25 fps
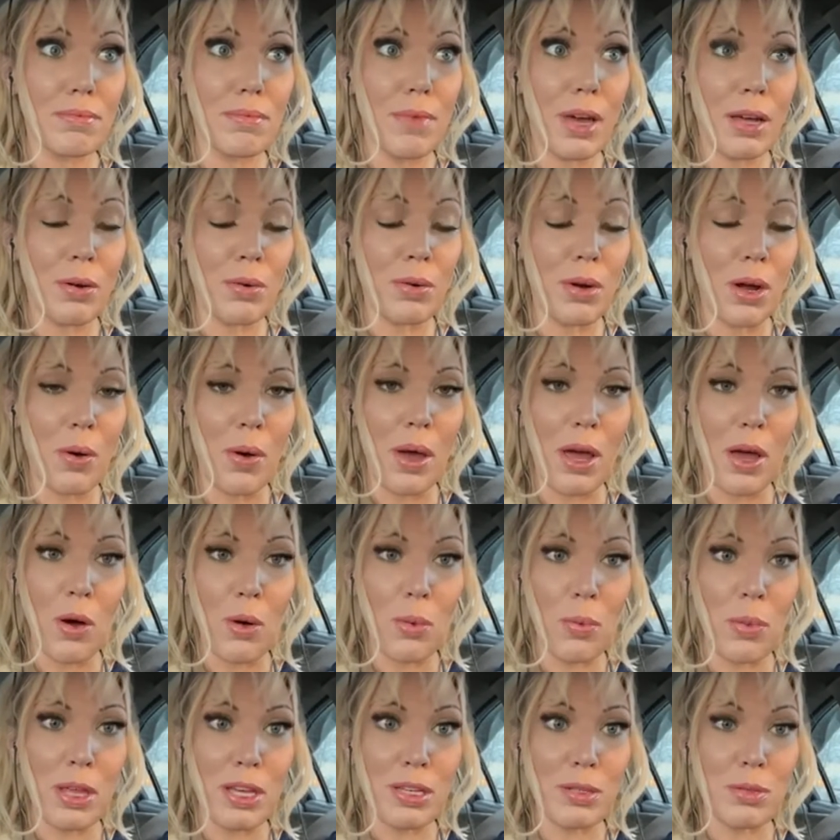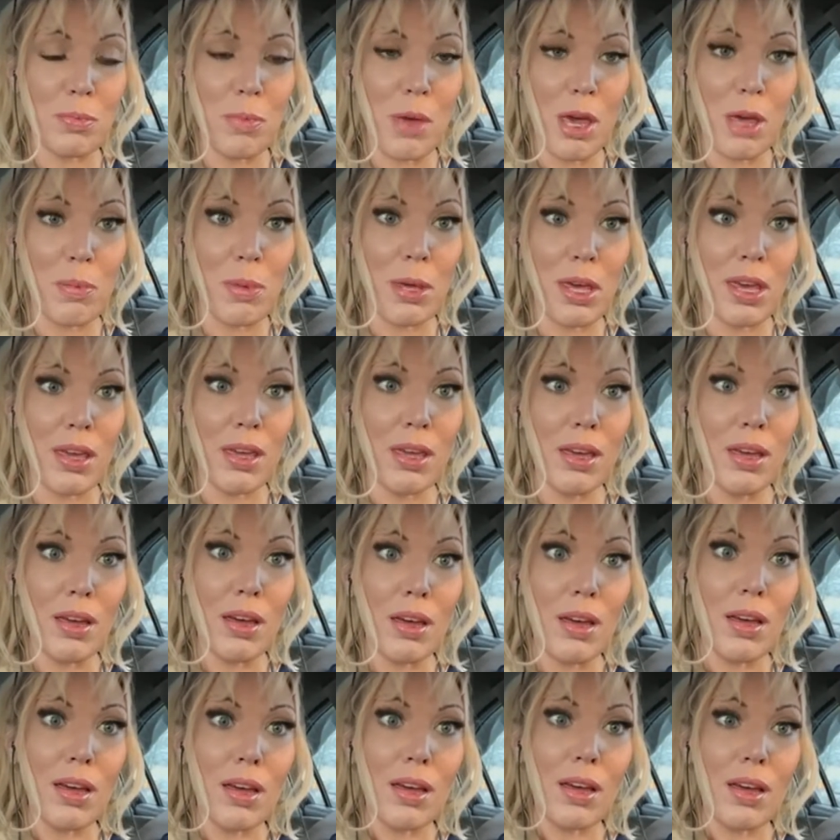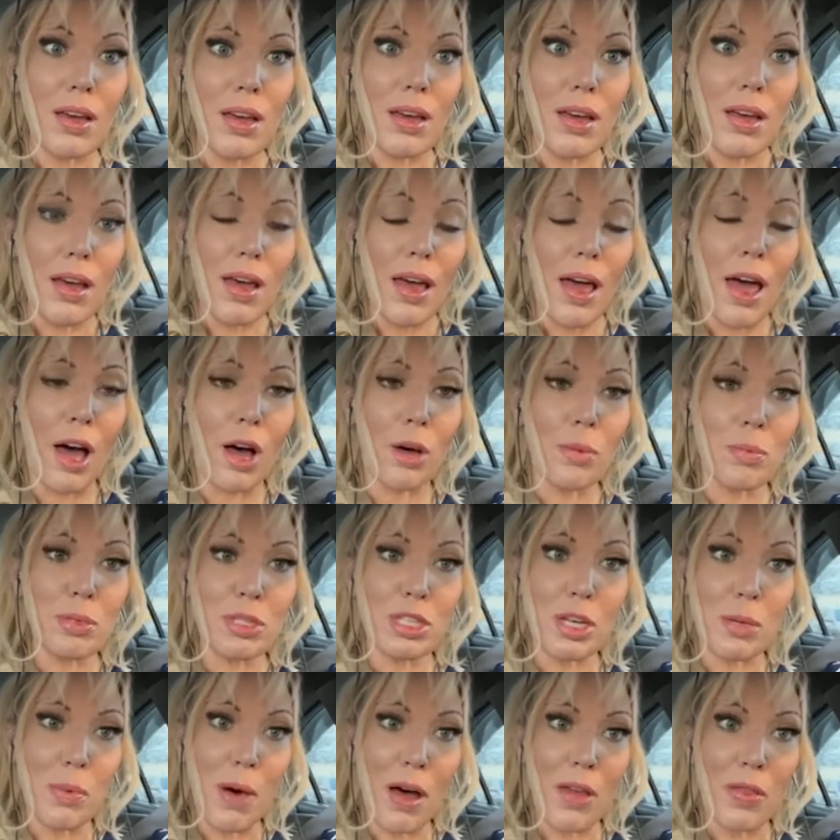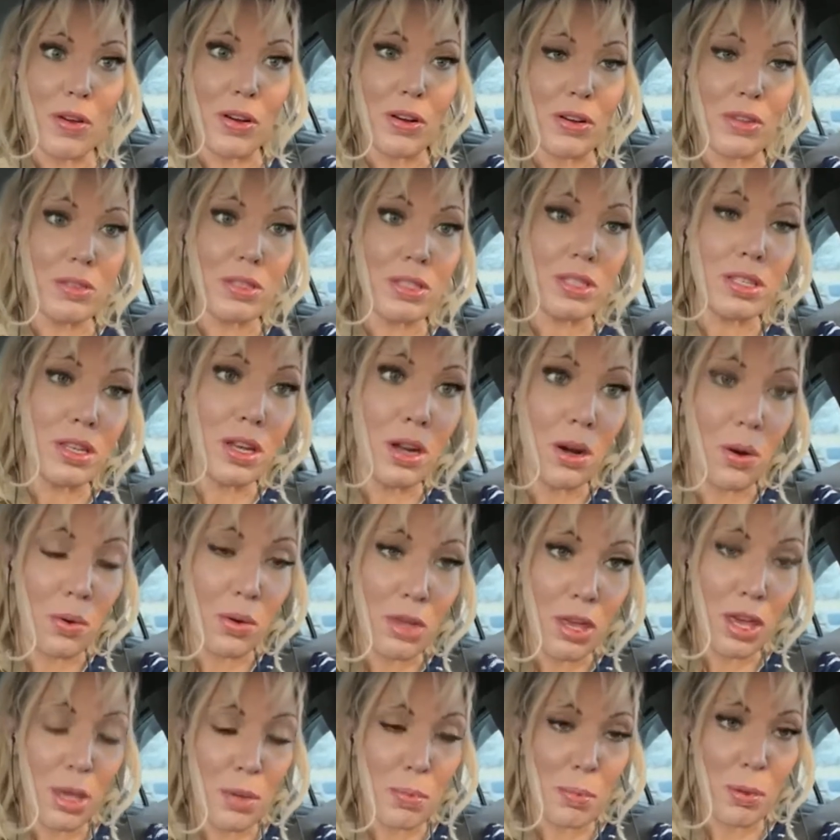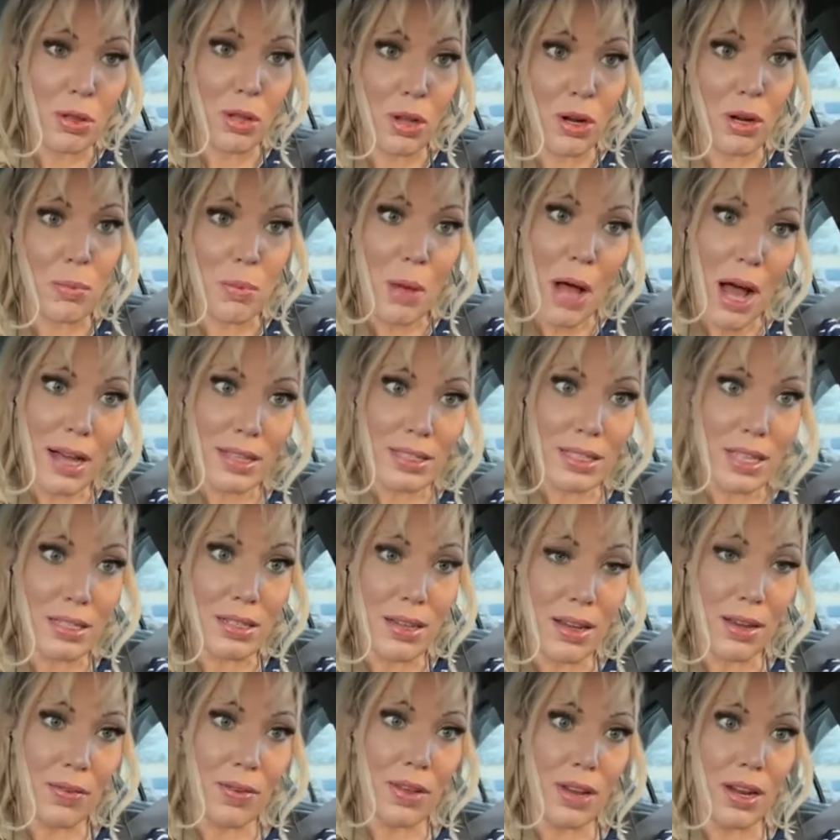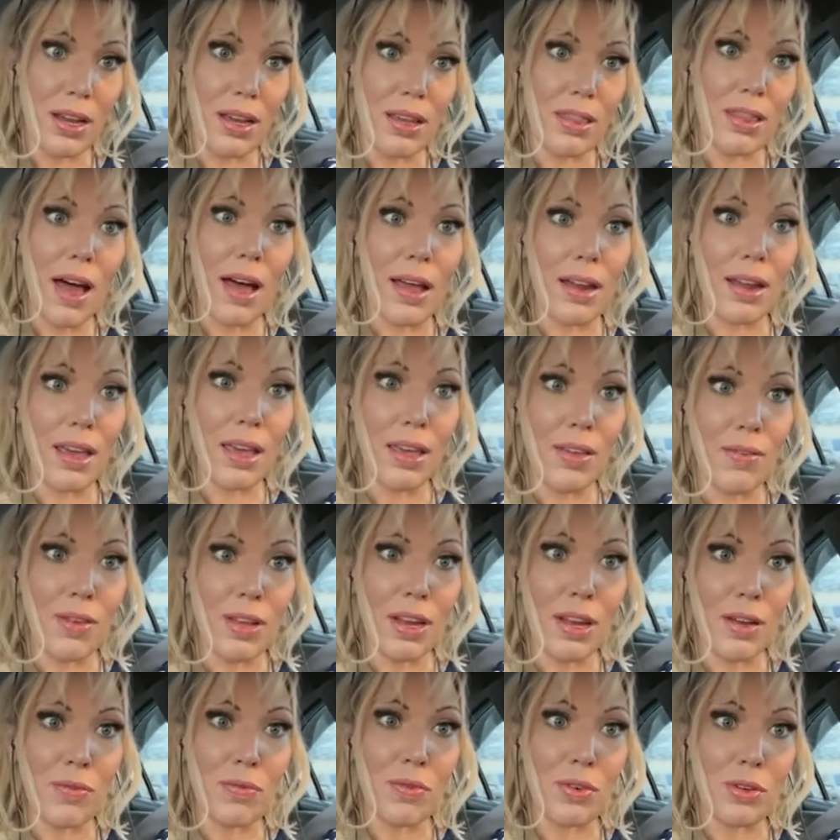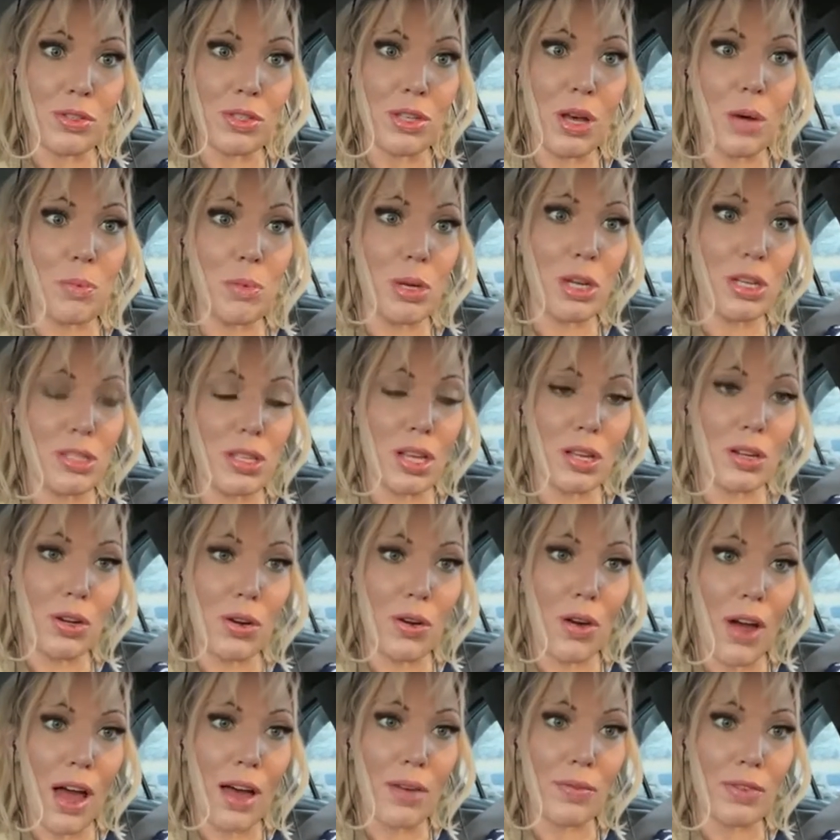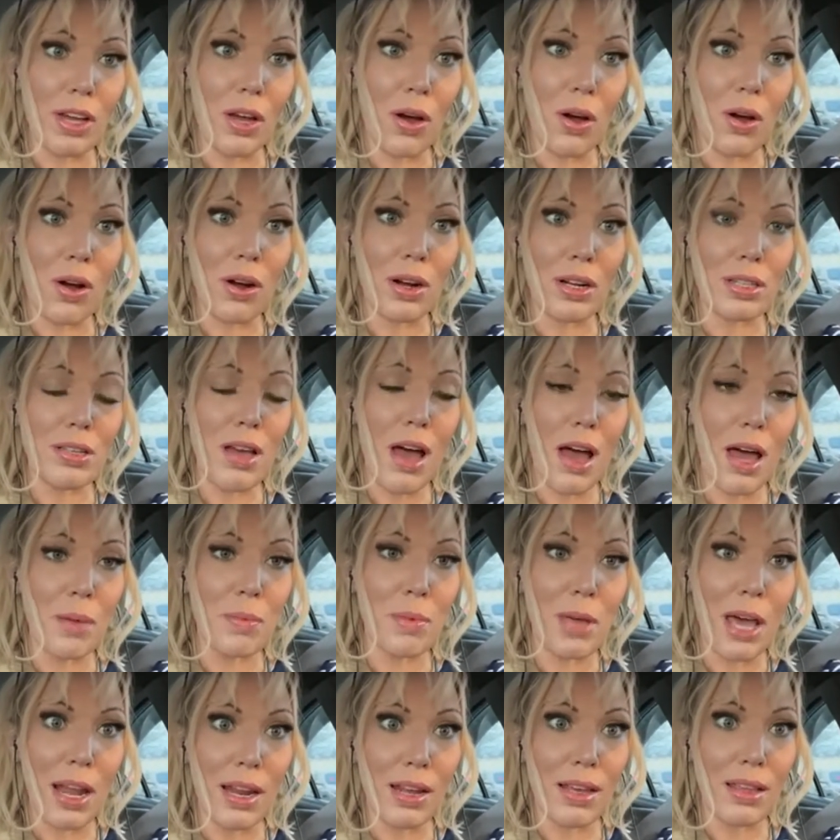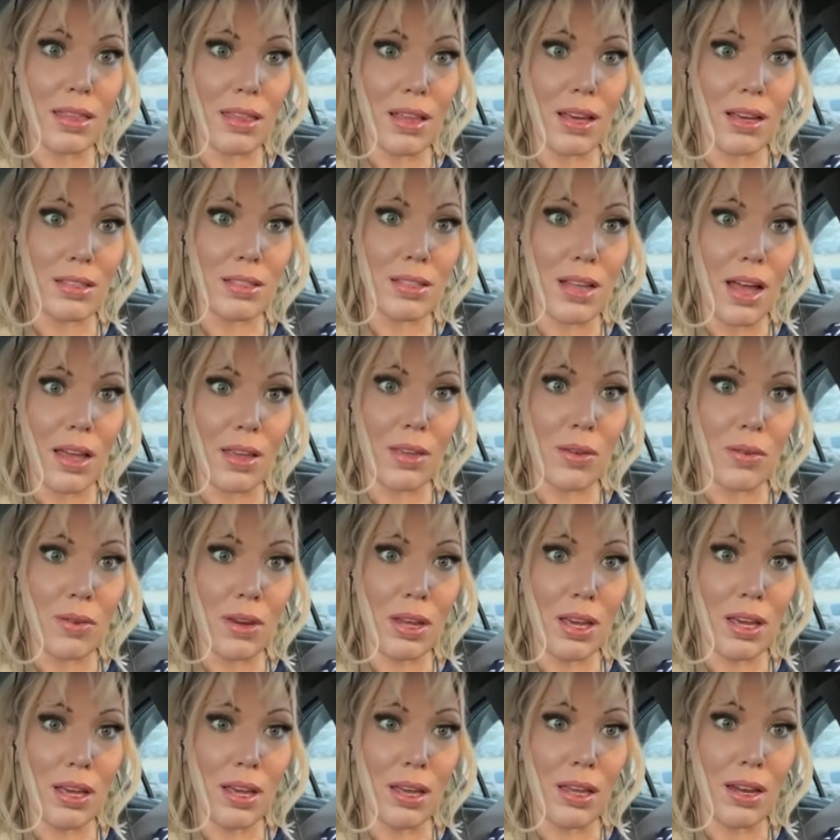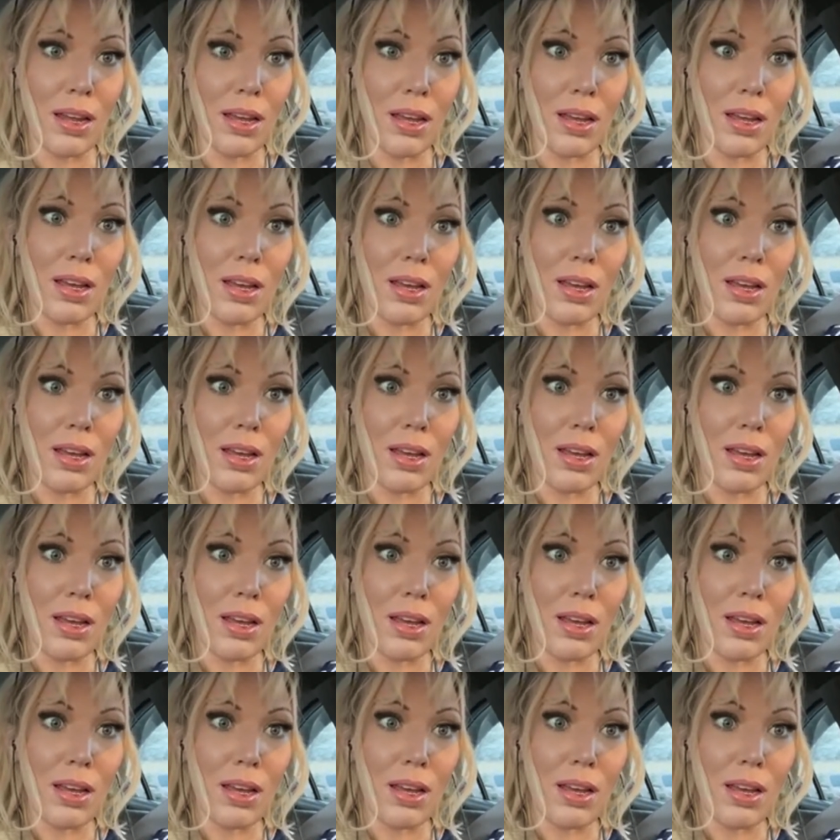I don't know. I hope this maybe helps some others, you know, keep a little positivity that even if for some reason you're having a hard time getting things that you need,